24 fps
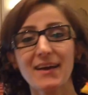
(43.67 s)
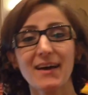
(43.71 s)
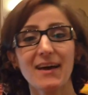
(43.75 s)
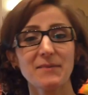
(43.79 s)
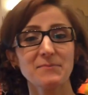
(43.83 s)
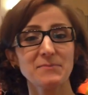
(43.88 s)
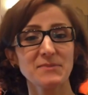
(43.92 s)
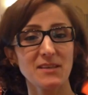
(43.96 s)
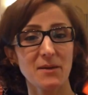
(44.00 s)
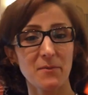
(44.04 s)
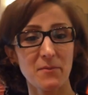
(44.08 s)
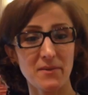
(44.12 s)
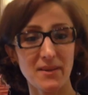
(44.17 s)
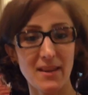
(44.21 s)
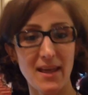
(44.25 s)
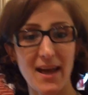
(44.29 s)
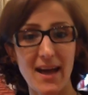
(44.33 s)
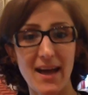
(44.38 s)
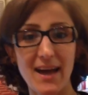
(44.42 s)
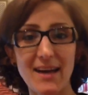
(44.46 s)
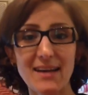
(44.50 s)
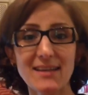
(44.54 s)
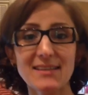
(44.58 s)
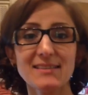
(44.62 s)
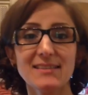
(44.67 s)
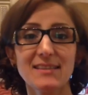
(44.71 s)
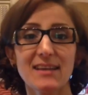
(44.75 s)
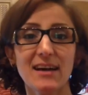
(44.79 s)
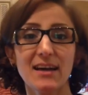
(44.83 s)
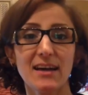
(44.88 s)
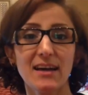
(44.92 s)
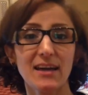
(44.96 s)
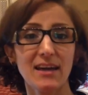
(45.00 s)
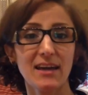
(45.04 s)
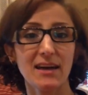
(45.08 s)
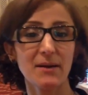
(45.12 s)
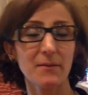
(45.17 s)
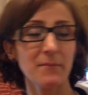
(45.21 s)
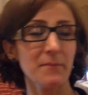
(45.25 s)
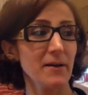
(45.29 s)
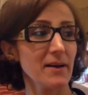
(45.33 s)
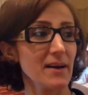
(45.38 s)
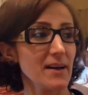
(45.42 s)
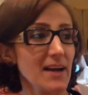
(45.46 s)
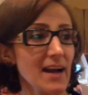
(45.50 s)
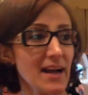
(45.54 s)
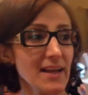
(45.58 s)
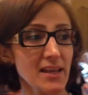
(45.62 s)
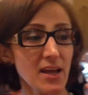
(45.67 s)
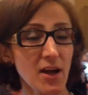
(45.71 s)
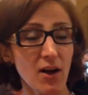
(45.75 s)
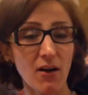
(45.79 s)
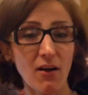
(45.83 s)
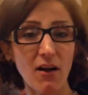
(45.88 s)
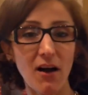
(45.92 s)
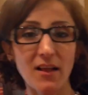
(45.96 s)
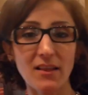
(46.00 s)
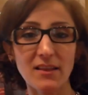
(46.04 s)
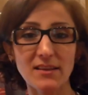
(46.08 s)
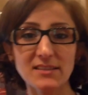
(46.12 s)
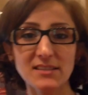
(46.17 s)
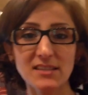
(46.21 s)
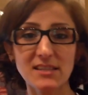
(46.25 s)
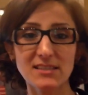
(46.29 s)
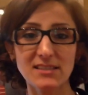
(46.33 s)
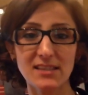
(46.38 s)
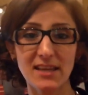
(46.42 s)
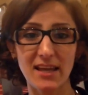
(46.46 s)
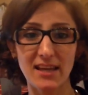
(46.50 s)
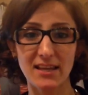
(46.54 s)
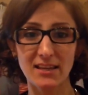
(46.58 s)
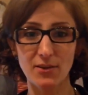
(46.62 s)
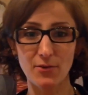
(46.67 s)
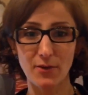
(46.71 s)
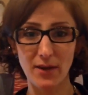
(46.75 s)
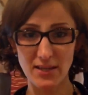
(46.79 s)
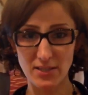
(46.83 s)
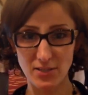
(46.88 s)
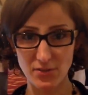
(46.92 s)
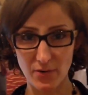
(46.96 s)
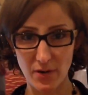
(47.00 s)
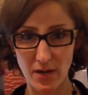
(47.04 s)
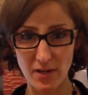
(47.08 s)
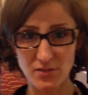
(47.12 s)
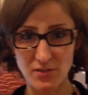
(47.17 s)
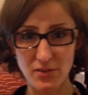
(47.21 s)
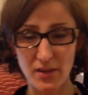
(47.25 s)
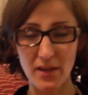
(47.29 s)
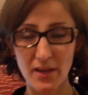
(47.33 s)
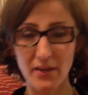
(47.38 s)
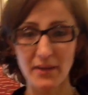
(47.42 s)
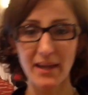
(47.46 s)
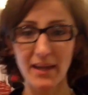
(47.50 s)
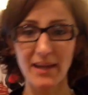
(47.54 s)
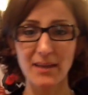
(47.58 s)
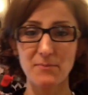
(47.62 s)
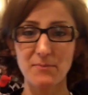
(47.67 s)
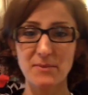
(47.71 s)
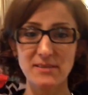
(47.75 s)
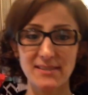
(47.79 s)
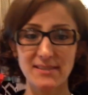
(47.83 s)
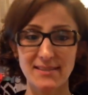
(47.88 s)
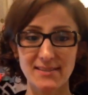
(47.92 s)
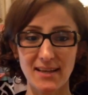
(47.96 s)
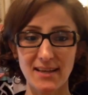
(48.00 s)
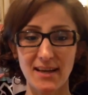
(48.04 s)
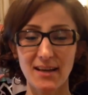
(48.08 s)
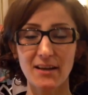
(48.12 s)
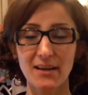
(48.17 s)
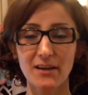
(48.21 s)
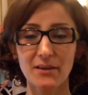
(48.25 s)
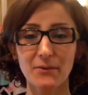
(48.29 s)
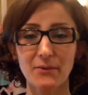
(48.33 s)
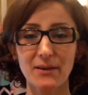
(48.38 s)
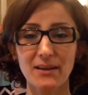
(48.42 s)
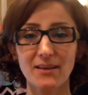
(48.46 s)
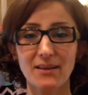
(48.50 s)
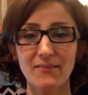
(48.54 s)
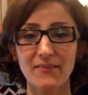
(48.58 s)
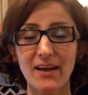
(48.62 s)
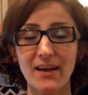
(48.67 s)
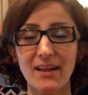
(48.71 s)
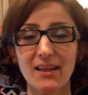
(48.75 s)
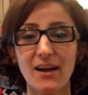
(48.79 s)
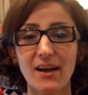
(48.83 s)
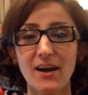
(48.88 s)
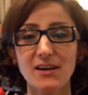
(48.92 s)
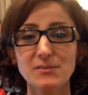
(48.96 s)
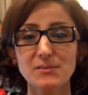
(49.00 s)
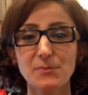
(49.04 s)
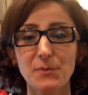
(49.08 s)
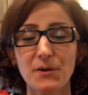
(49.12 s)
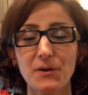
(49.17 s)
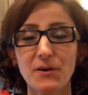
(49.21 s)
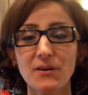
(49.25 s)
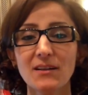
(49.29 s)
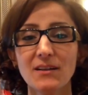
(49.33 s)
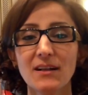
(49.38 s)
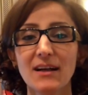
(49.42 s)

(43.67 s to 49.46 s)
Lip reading: I'm Summer Nahas. I am a gynae oncologist in Great Toronto area in Mississauga Credit Valley Hospital.